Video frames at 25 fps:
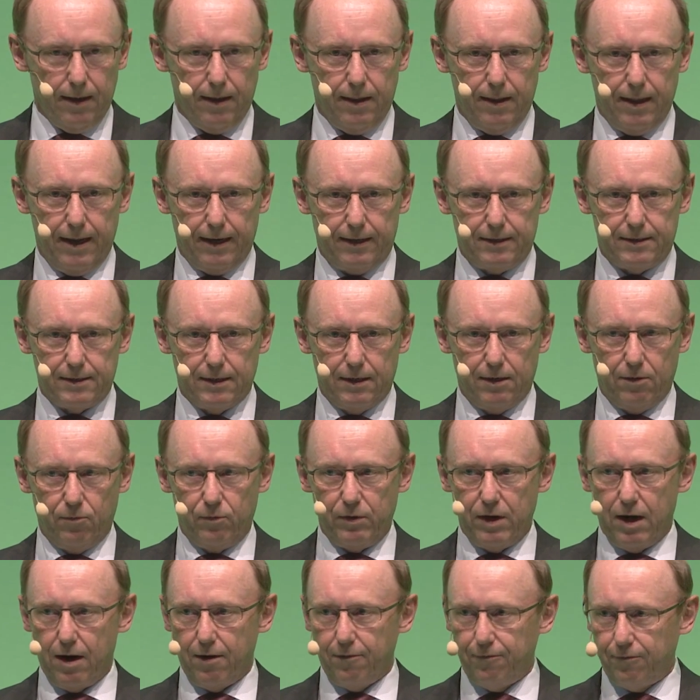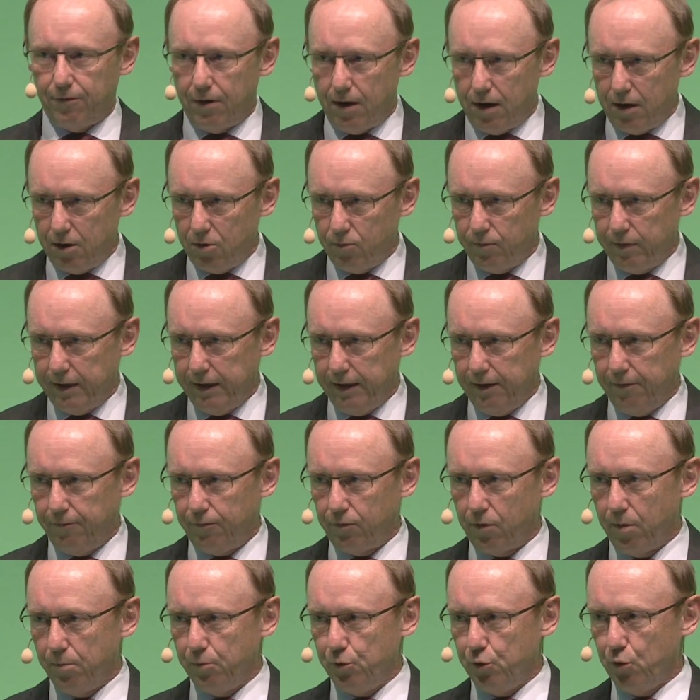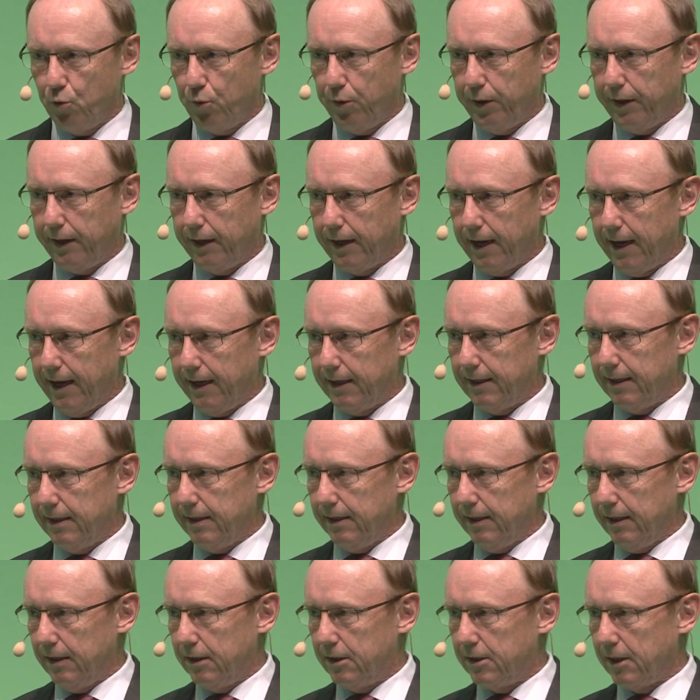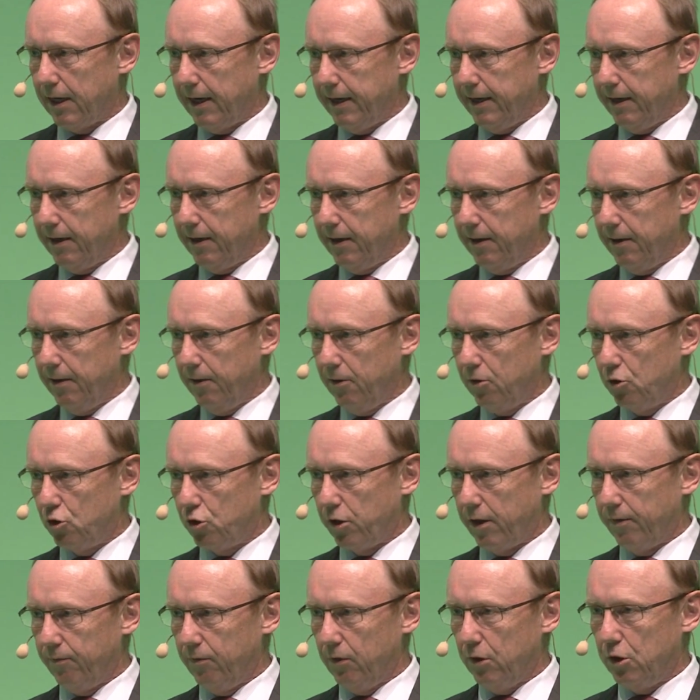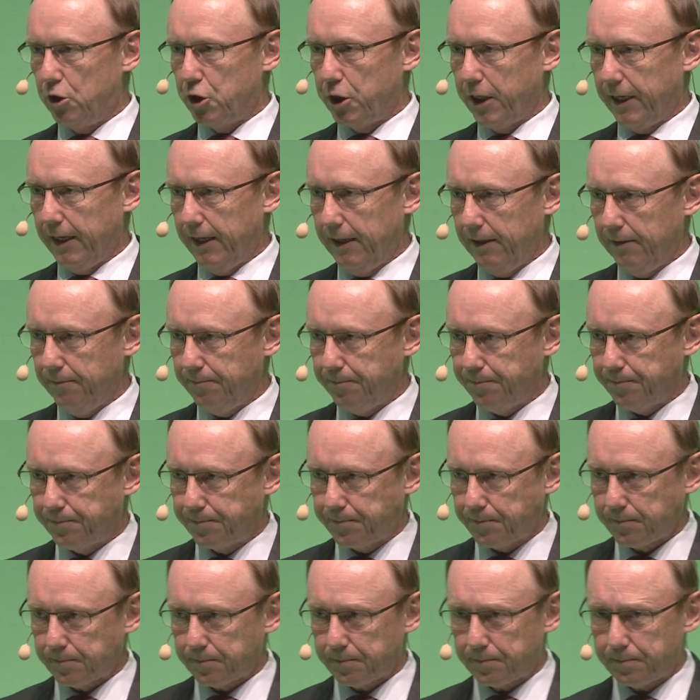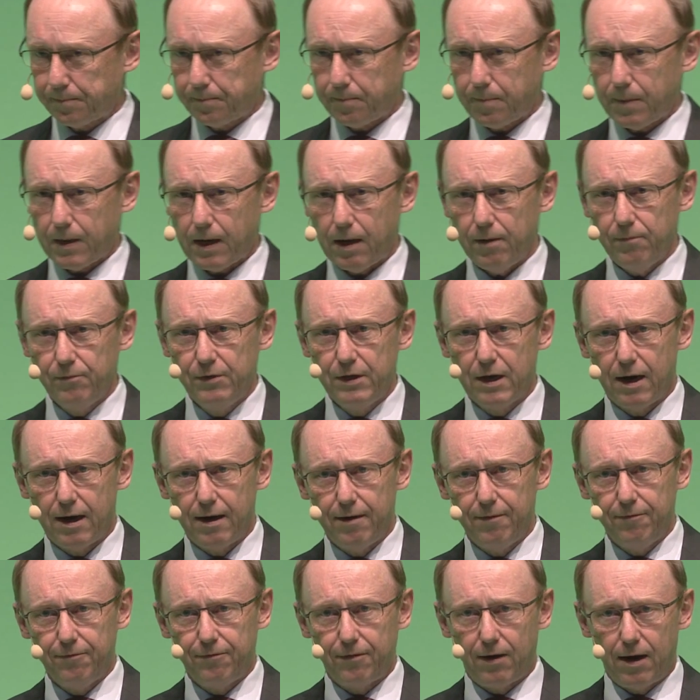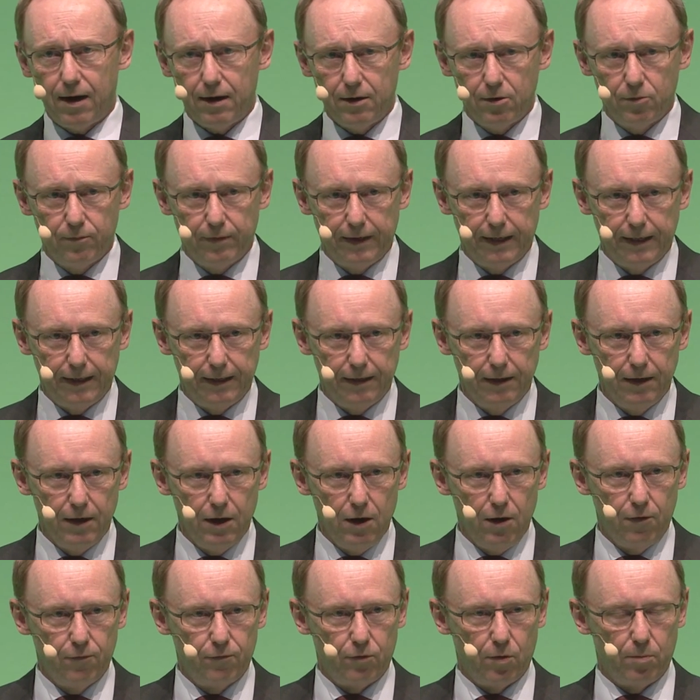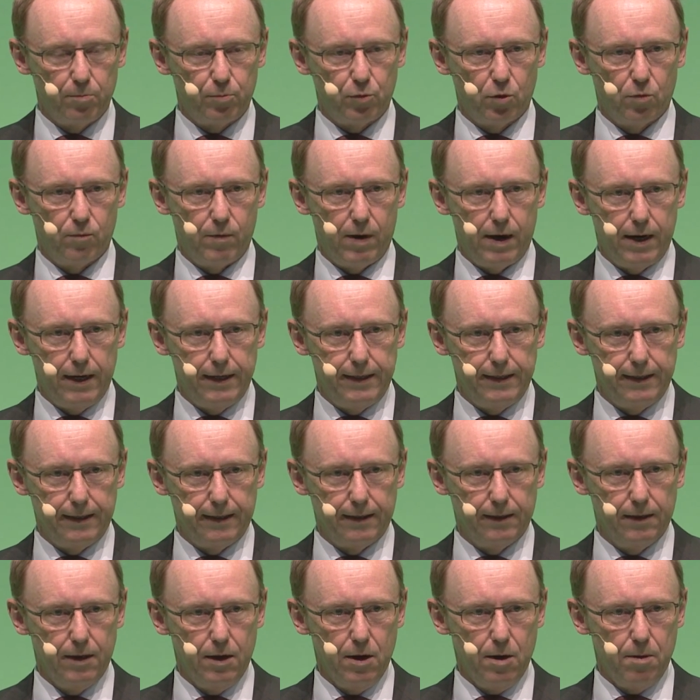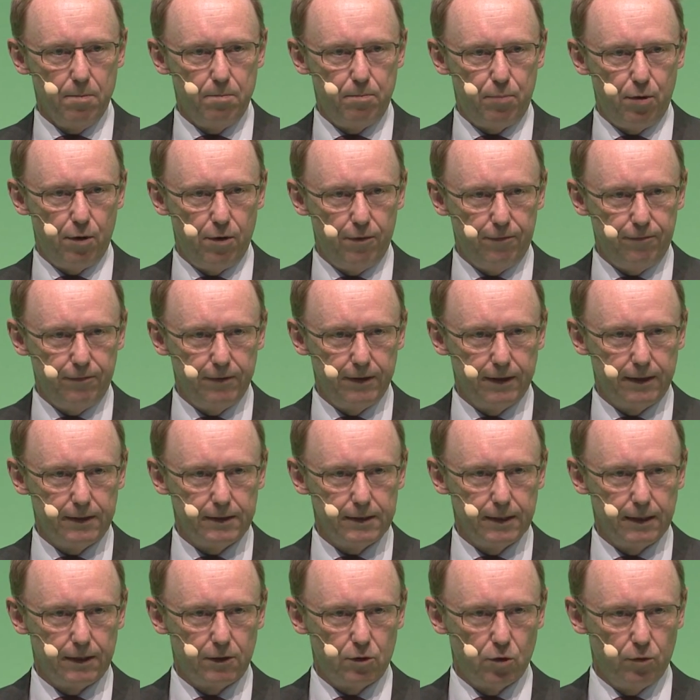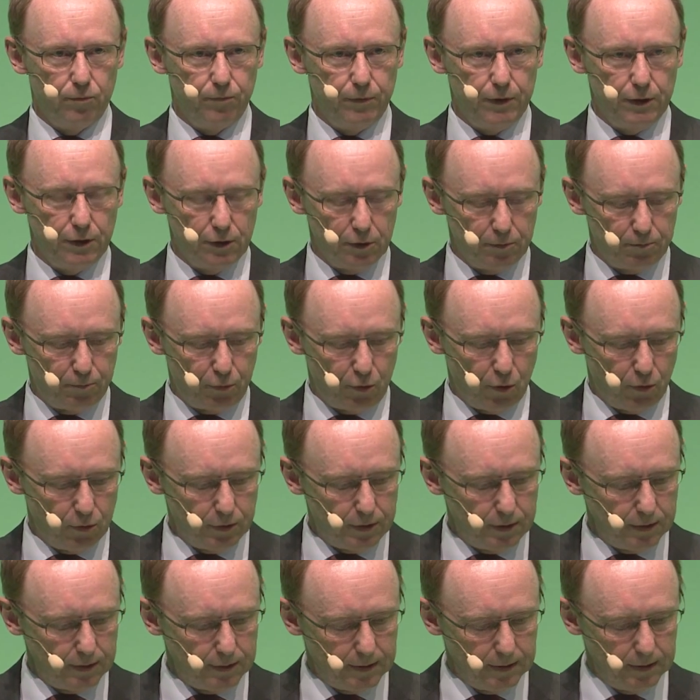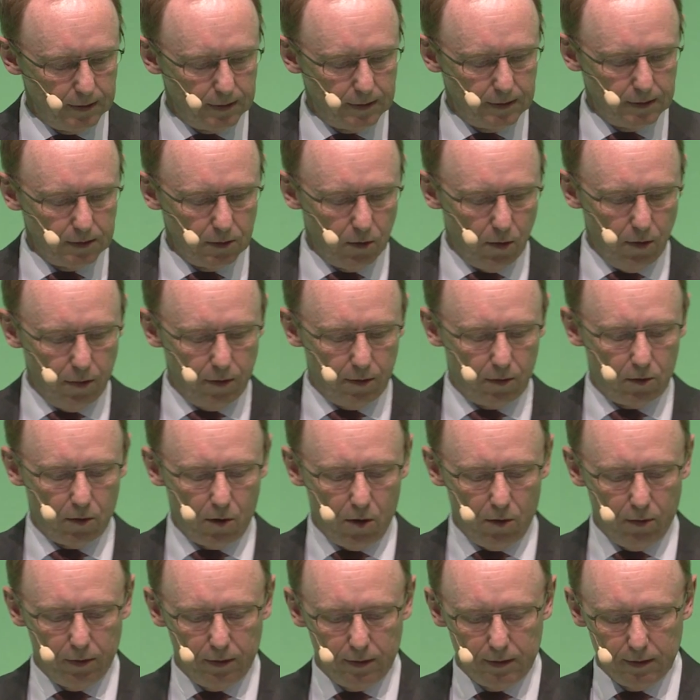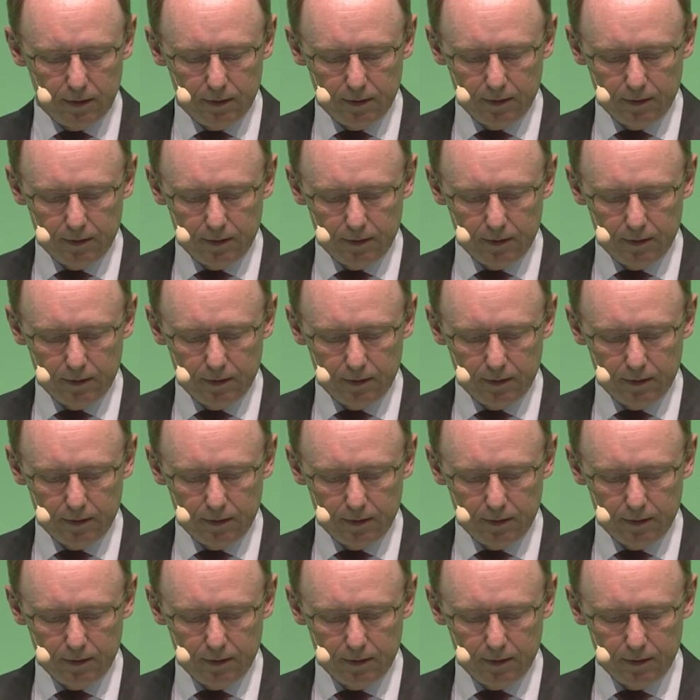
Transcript: that uh, we are far away from viewing at the entire travel chain. We are far away from providing perfect and convenient processes on the ground.